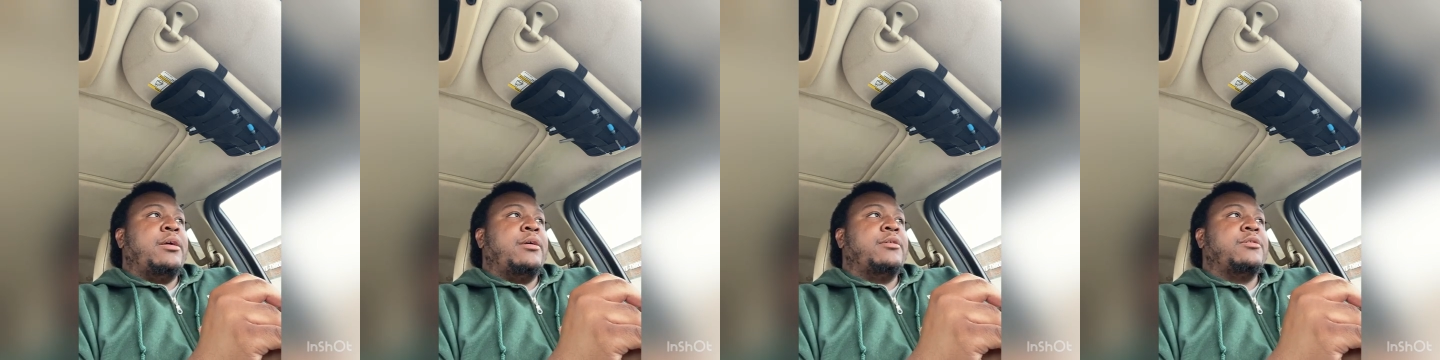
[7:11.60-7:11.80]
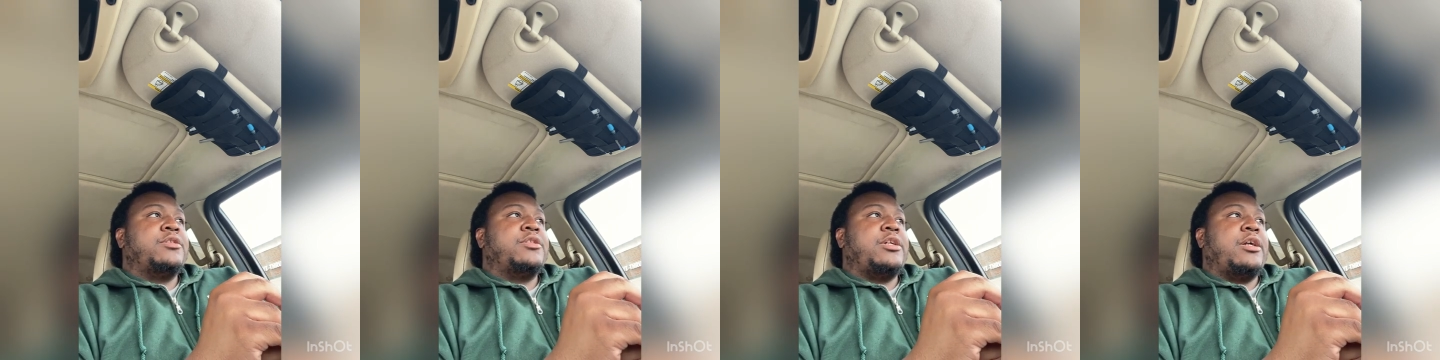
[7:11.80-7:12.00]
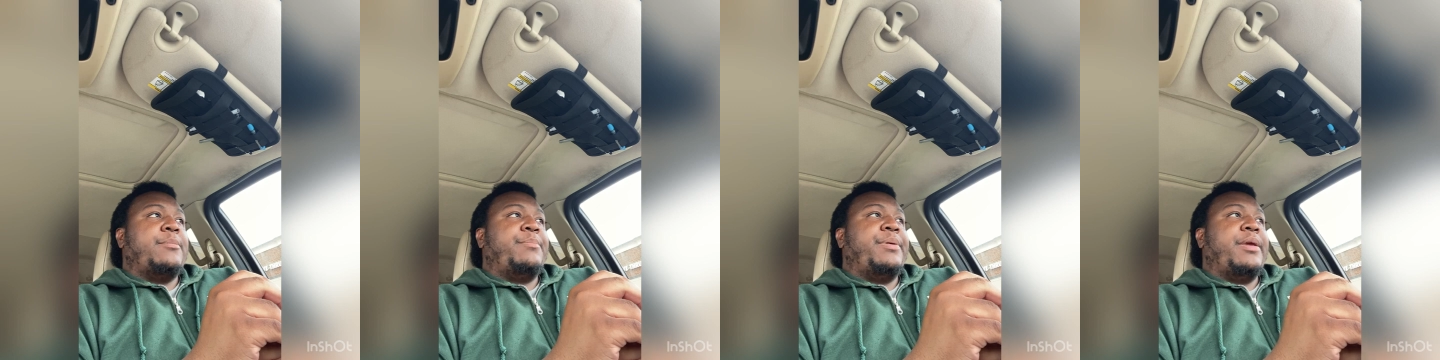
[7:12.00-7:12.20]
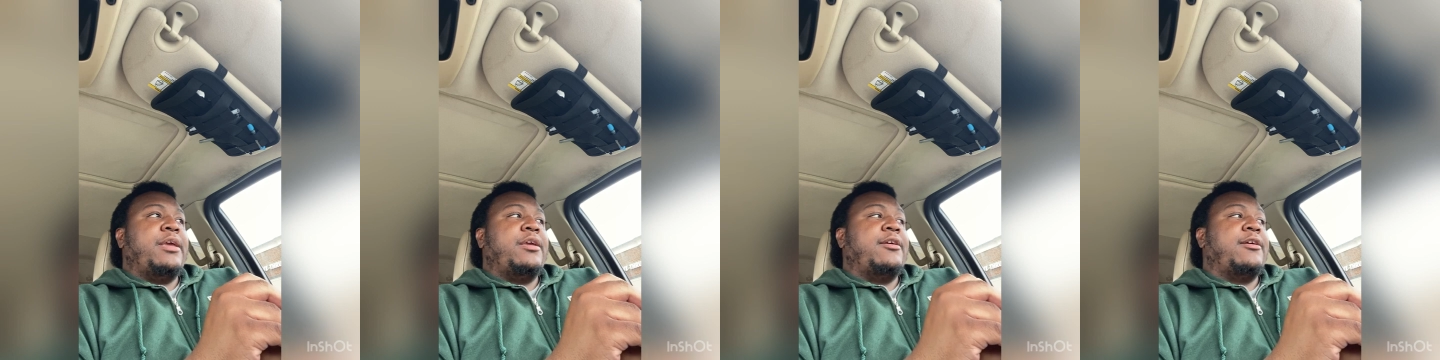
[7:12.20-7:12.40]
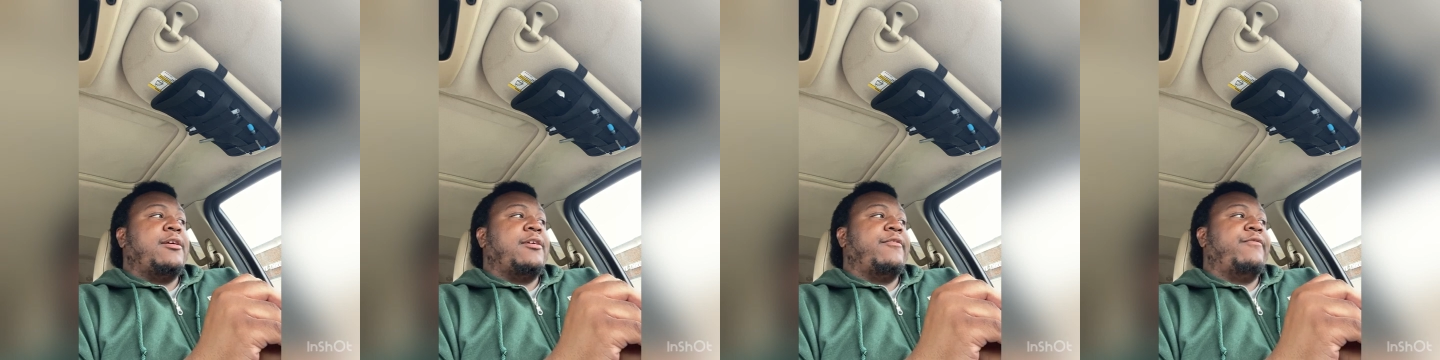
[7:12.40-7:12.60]
start
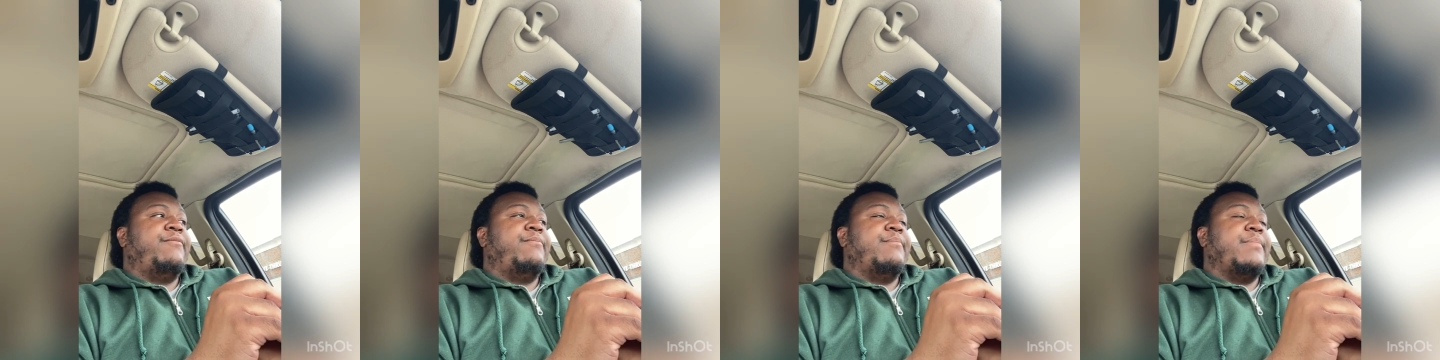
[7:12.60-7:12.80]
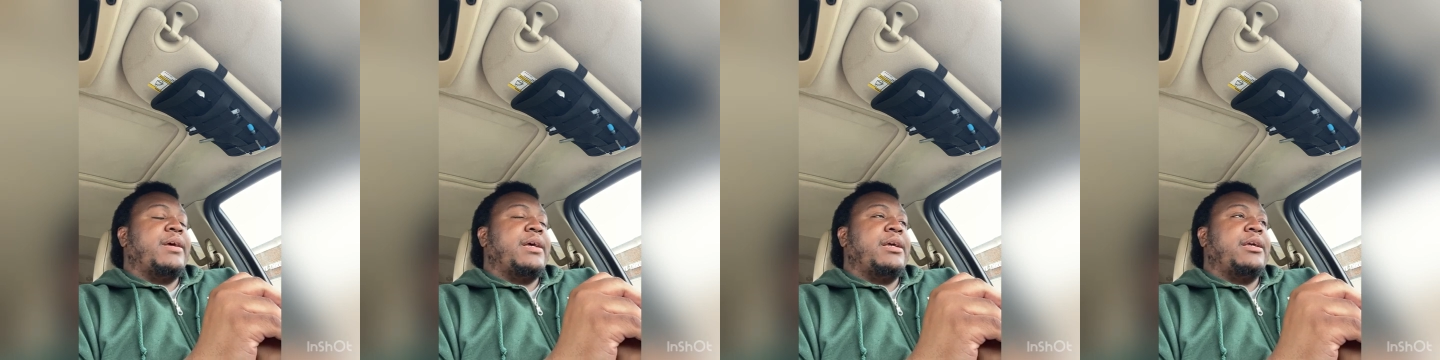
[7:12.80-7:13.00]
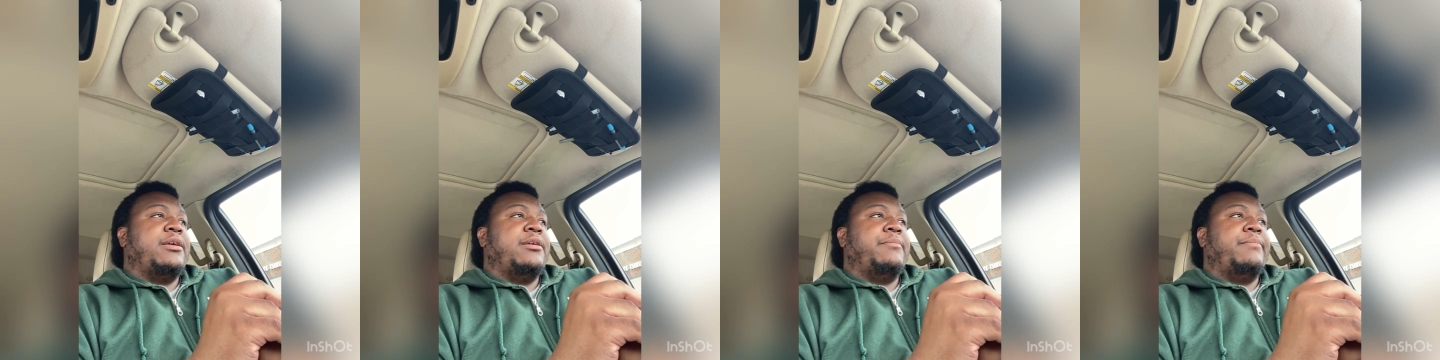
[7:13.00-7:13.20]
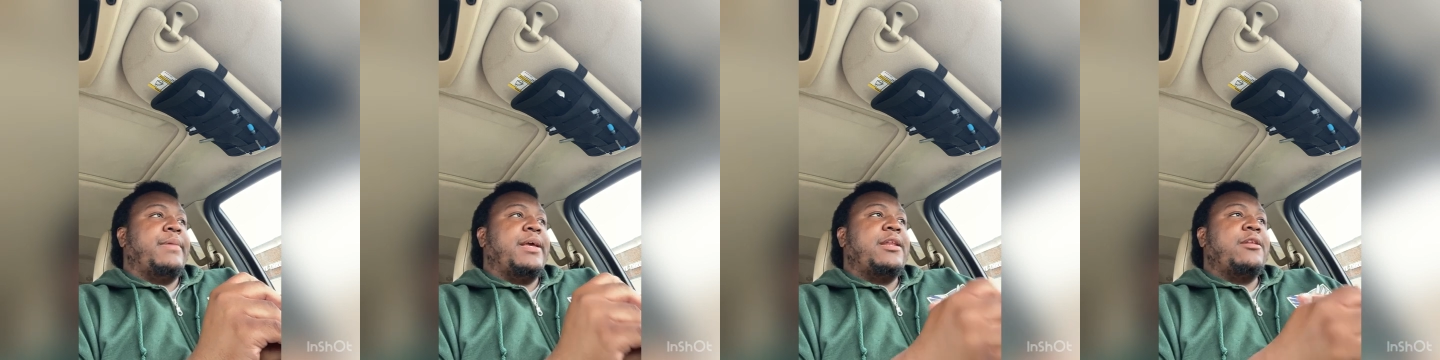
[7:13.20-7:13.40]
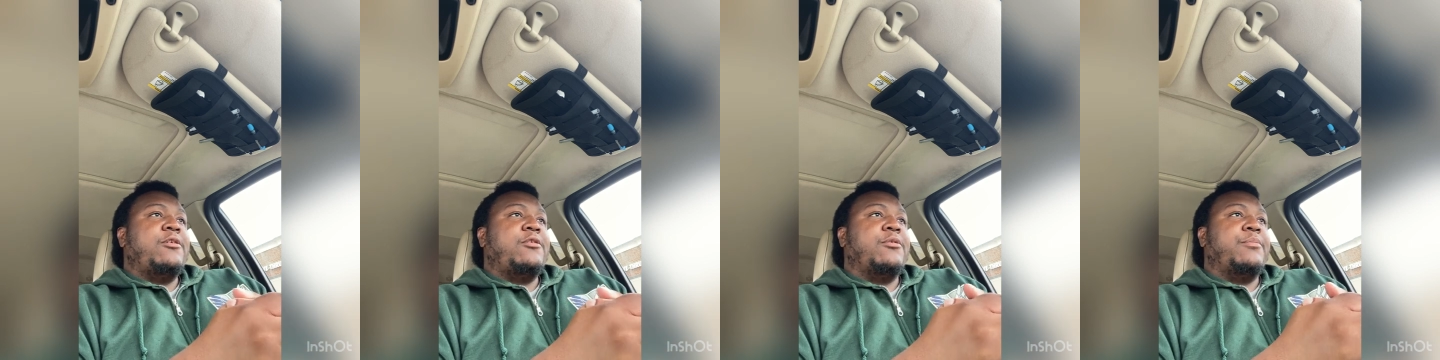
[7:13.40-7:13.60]
paying off my
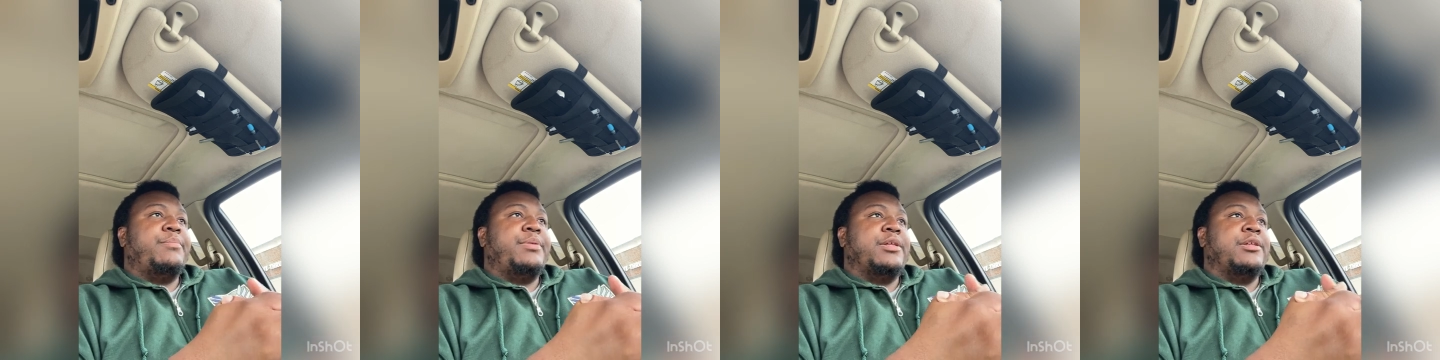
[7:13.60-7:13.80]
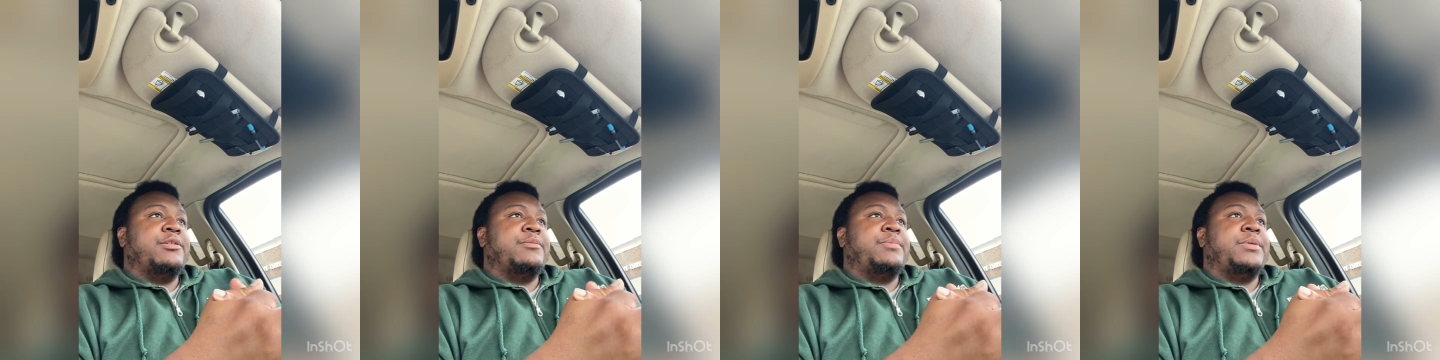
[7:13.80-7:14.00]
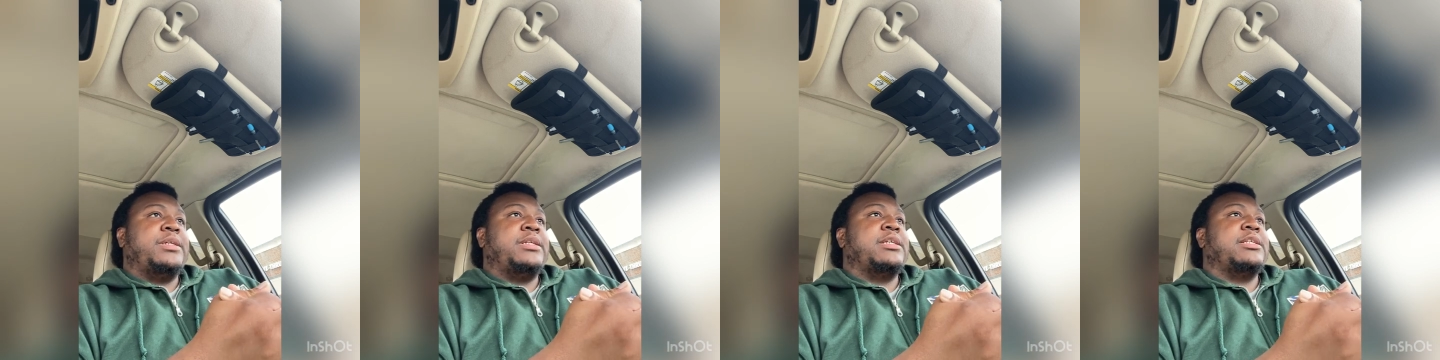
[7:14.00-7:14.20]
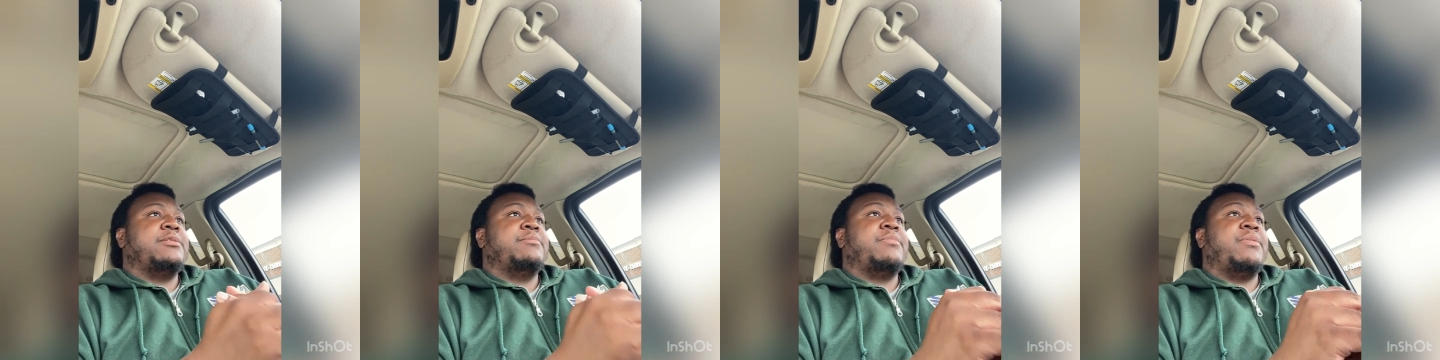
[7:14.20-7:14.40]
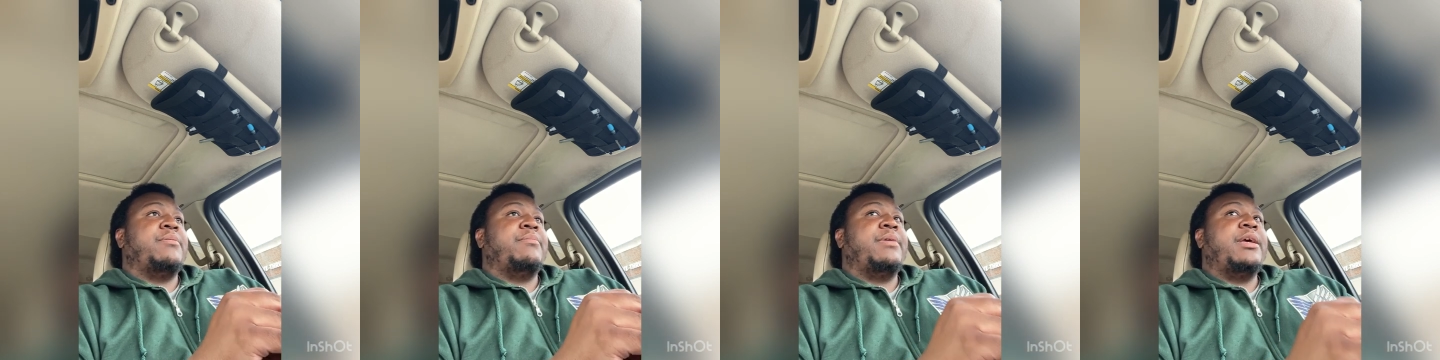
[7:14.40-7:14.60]
medical bills, because
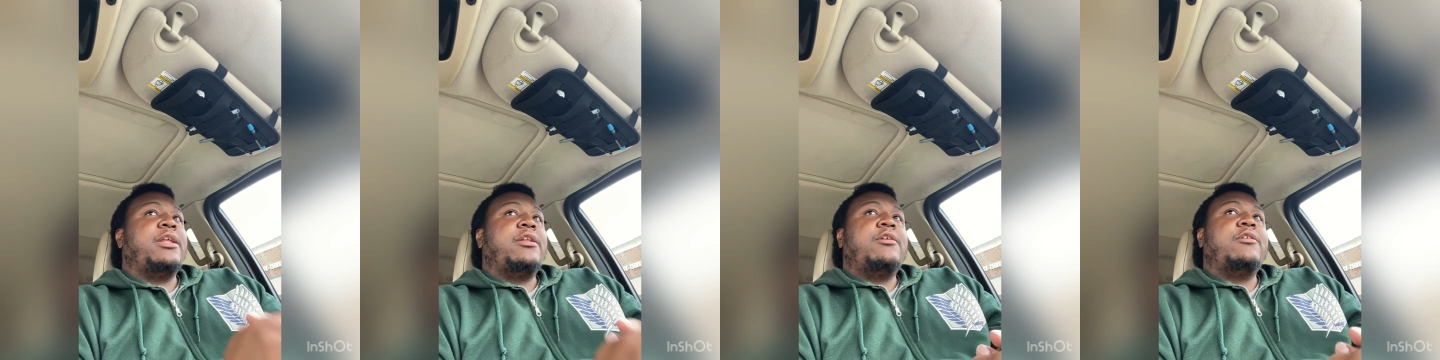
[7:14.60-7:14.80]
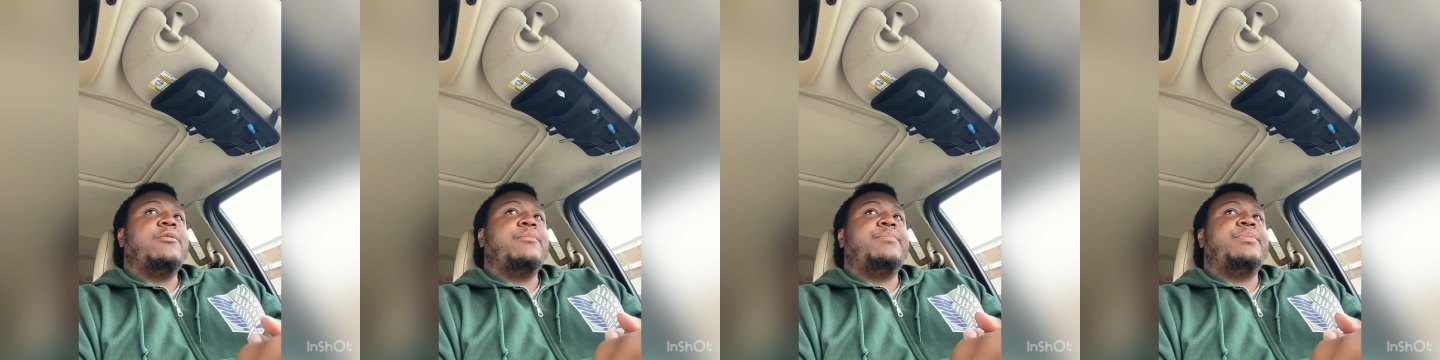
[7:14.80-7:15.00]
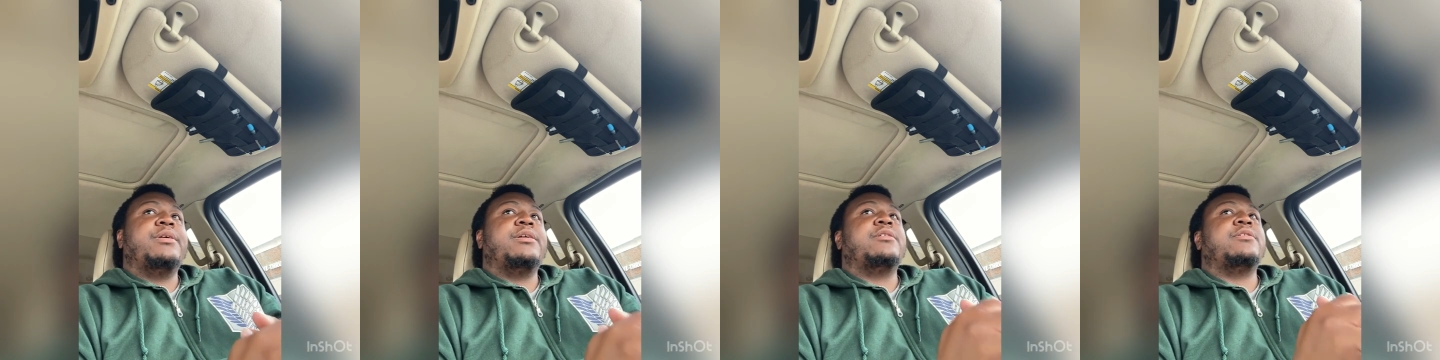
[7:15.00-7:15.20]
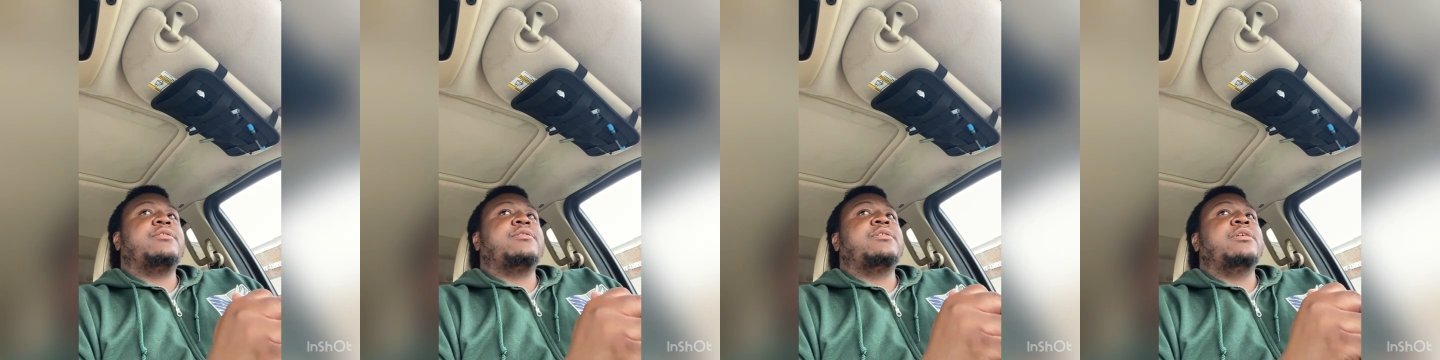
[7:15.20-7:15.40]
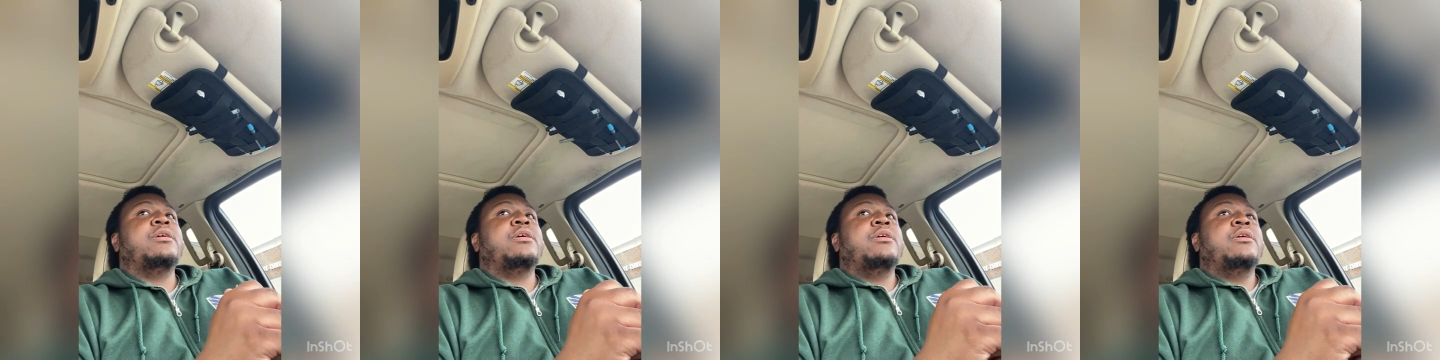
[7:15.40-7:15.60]
my medical bills